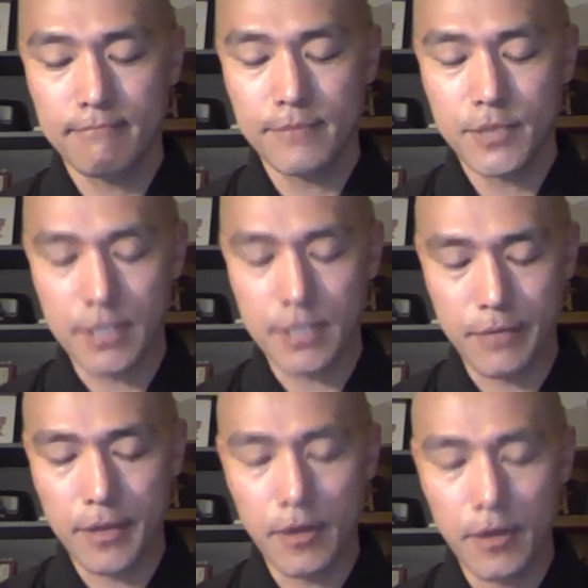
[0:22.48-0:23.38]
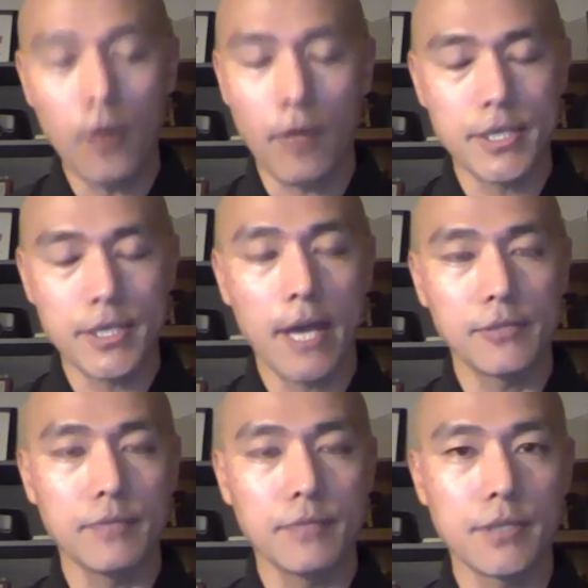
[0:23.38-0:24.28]
serving Orange
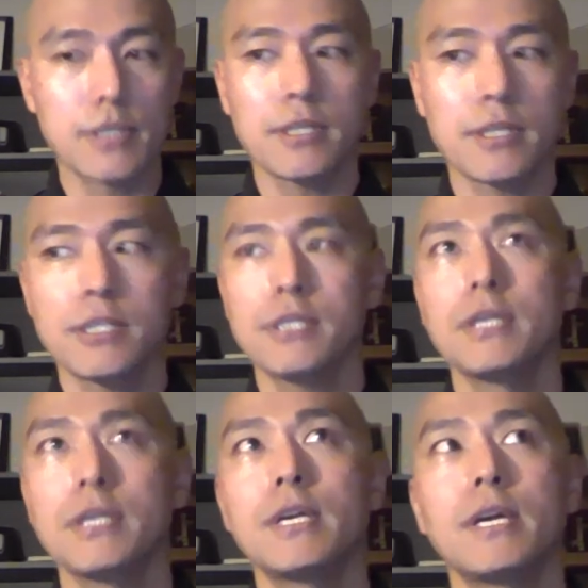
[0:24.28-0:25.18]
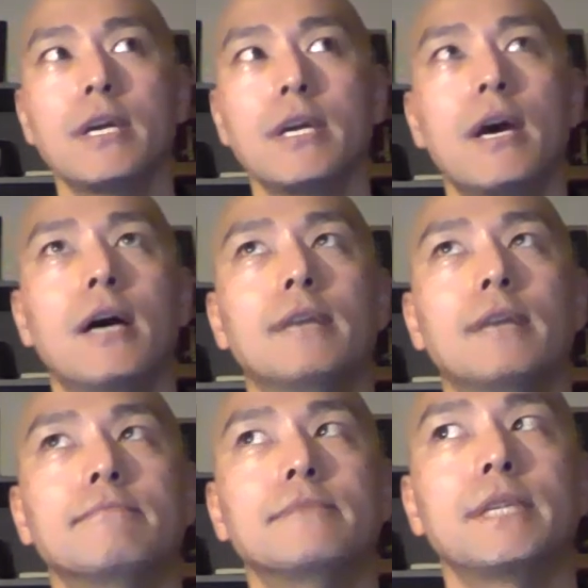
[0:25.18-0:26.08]
County Buddhist Church.
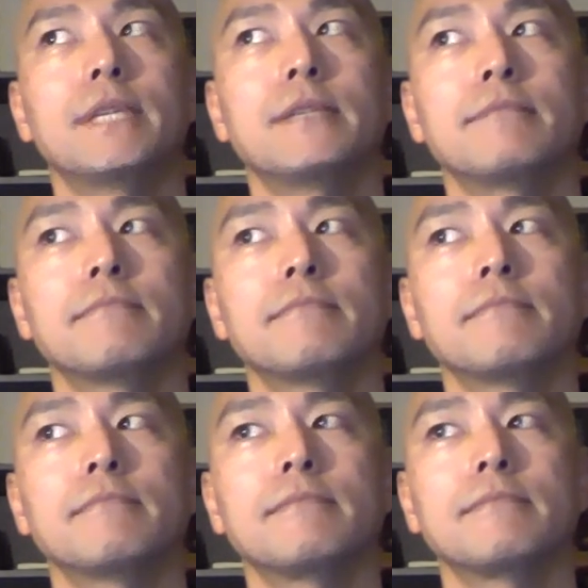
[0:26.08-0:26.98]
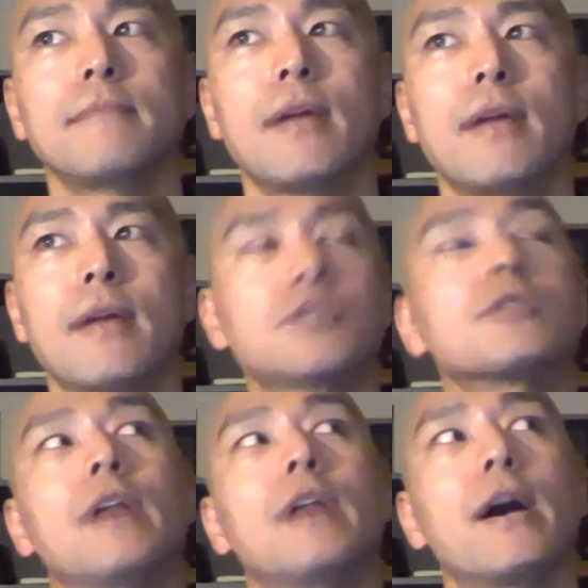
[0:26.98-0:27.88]
Um, that's
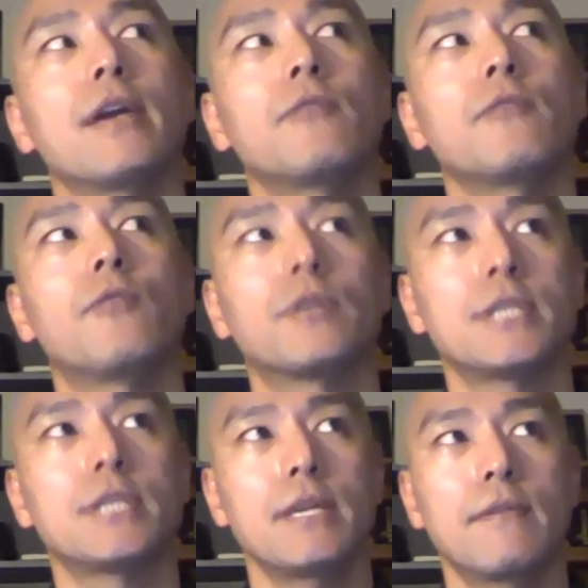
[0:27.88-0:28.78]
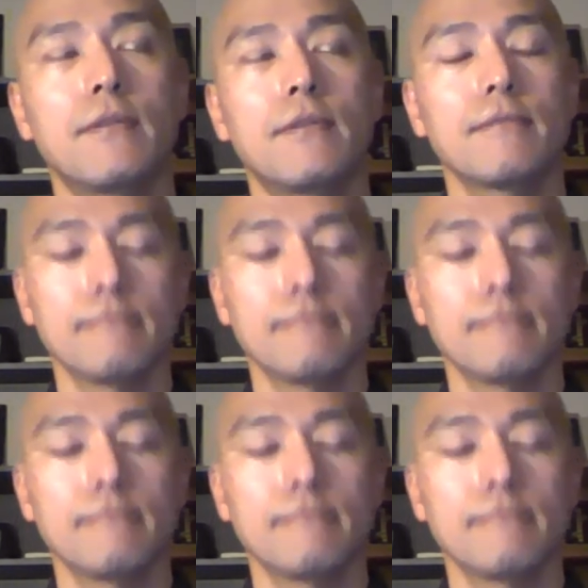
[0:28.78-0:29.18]
July 14th.